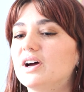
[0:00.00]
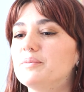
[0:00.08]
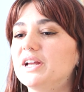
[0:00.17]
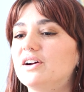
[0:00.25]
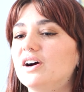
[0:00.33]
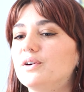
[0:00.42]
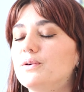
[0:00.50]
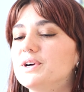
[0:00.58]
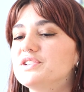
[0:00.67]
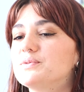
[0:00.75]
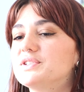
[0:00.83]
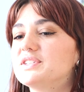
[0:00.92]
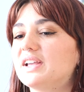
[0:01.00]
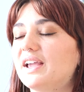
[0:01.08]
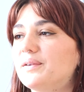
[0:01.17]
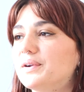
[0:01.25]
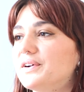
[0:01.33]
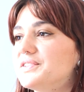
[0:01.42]
I mean, I always was
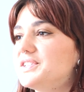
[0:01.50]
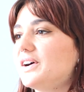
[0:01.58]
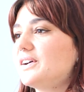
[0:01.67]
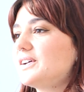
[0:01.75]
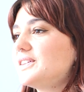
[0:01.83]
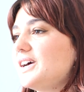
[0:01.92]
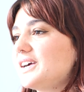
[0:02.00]
singing when I was younger.